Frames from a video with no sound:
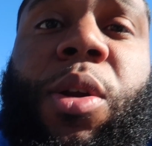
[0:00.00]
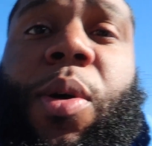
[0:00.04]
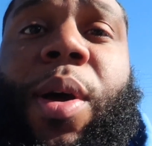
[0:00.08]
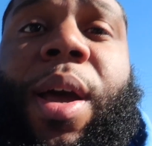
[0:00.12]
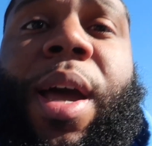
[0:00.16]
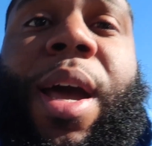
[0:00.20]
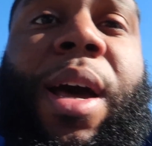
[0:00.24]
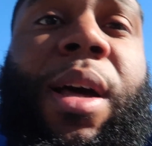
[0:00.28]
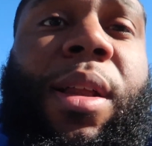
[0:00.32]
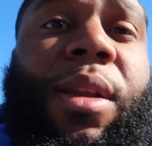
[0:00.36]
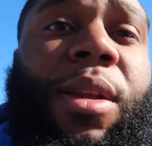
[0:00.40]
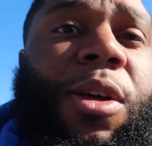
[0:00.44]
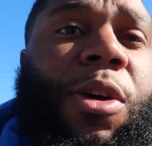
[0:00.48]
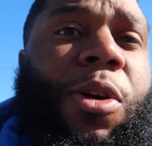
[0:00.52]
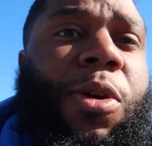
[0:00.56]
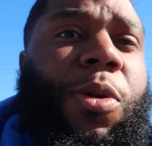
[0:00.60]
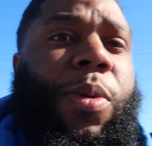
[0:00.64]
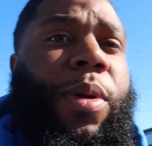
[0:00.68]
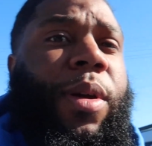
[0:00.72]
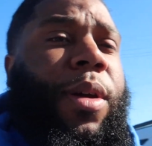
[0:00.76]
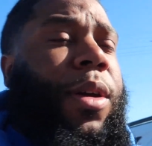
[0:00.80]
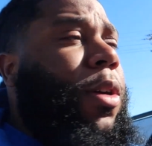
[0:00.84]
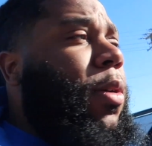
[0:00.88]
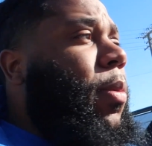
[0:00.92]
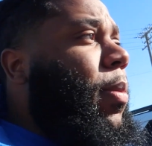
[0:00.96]
know how long
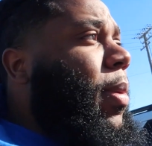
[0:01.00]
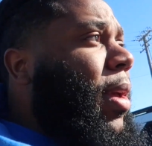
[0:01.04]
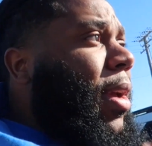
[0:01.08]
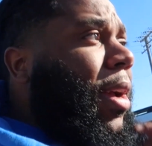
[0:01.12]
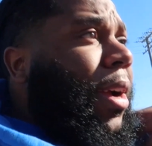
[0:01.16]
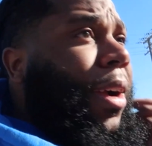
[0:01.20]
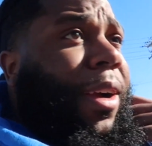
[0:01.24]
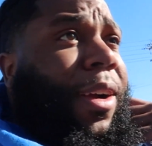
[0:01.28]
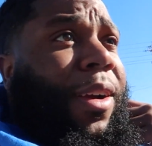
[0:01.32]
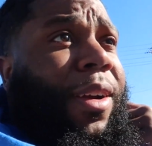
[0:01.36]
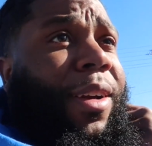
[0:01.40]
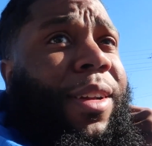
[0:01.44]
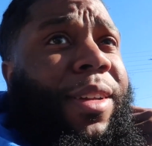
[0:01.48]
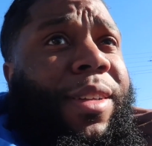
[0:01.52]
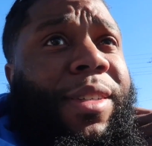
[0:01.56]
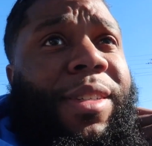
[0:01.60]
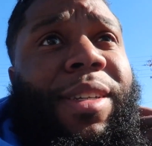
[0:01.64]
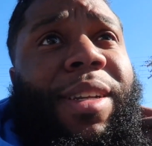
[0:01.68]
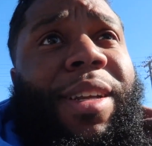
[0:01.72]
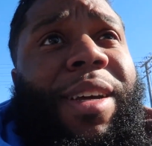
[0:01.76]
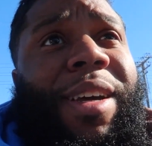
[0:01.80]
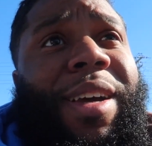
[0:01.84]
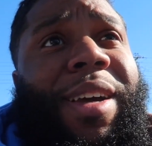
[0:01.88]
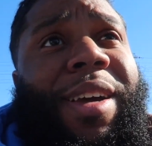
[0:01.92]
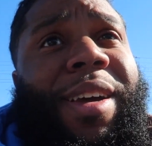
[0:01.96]
we gonna be out here in this
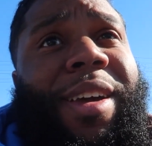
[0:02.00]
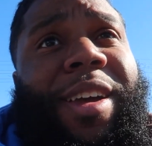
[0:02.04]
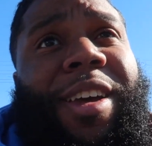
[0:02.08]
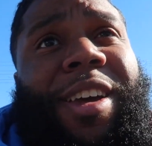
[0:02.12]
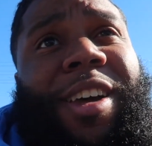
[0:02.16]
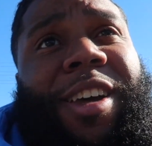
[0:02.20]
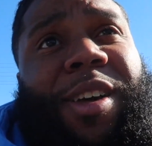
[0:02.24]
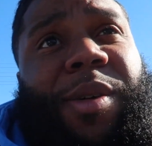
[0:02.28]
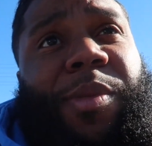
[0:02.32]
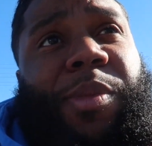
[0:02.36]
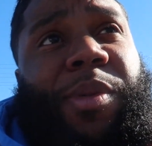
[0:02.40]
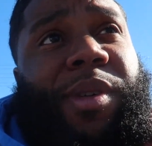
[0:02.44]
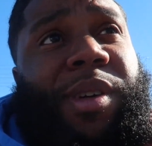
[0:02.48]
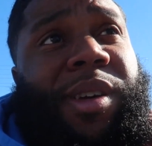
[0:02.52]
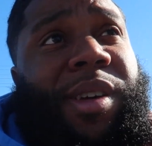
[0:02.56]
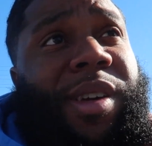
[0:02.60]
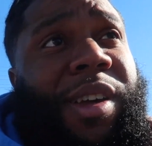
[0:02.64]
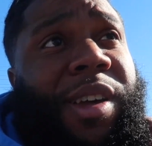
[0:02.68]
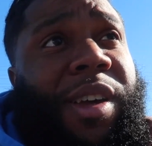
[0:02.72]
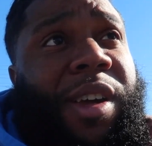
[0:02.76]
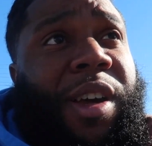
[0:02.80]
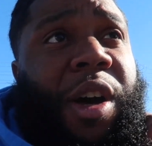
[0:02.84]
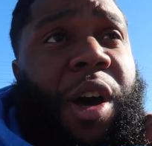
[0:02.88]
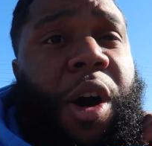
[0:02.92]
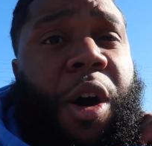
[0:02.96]
line, y'all, but
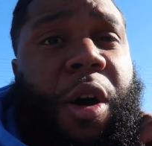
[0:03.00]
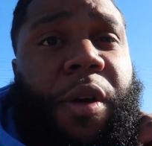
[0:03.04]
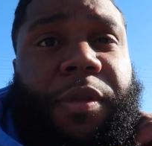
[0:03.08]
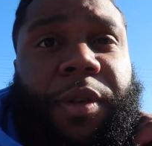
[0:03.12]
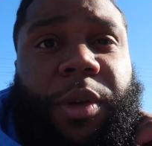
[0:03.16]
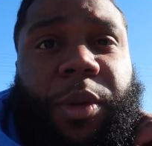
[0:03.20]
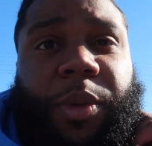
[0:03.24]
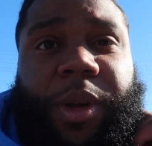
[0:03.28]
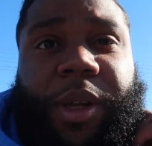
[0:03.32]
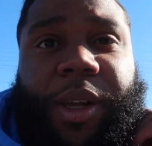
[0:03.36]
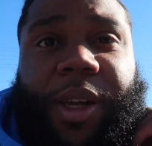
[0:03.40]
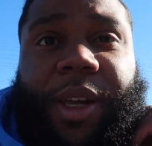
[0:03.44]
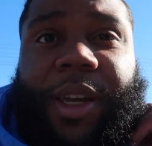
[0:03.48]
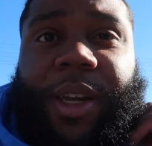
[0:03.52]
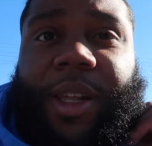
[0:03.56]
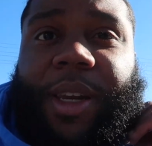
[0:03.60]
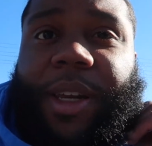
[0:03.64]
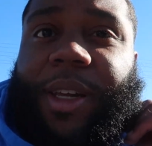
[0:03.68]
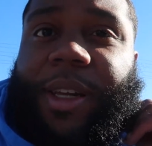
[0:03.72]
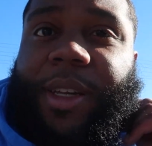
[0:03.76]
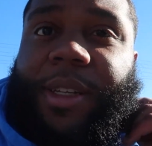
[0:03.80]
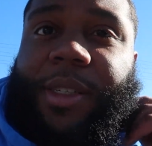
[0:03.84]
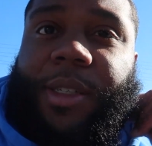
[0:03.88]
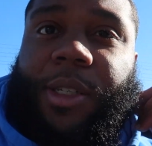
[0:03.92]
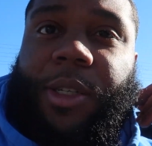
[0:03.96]
hopefully we can get
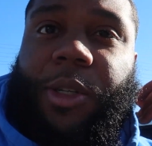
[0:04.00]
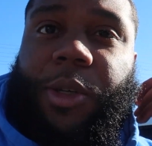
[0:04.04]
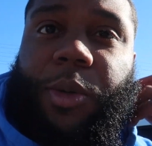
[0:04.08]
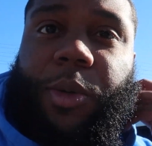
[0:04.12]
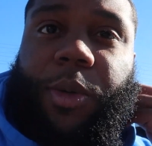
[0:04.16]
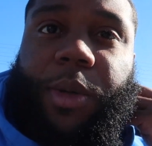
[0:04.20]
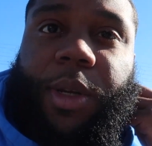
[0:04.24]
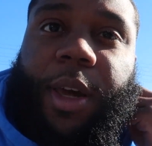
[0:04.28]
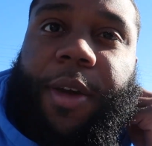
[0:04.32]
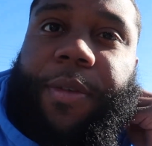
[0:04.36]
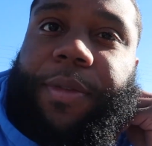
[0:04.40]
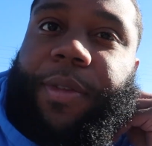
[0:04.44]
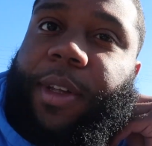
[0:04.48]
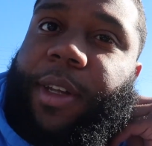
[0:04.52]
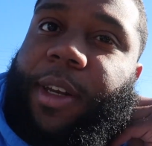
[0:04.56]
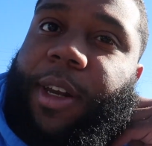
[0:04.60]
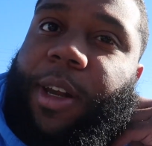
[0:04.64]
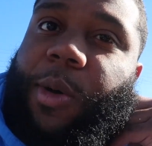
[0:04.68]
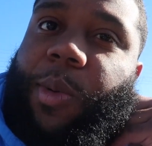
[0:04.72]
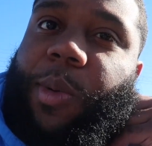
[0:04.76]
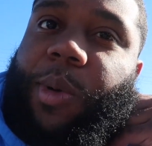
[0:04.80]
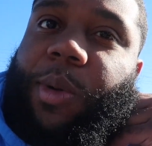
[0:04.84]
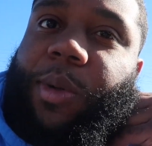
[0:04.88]
in soon. Definitely don't